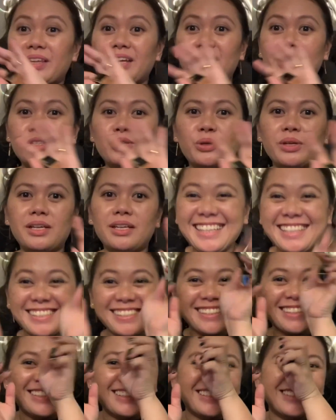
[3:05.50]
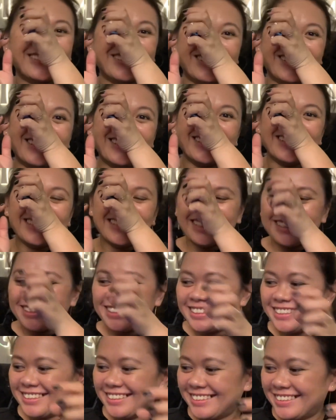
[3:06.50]
It's really, it's really good.
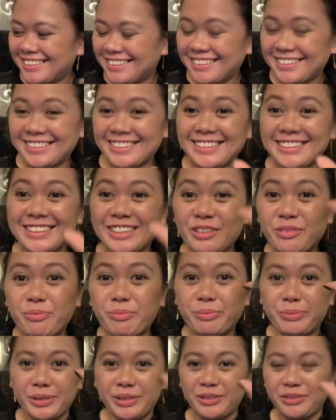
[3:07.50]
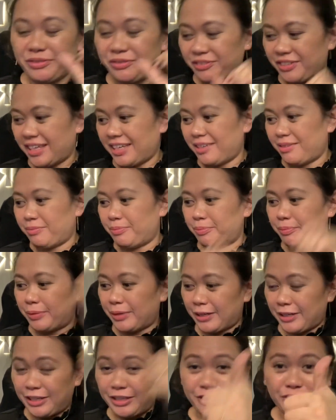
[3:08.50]
Mm, perfect,
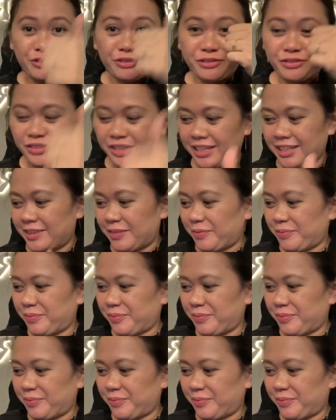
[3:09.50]
perfect.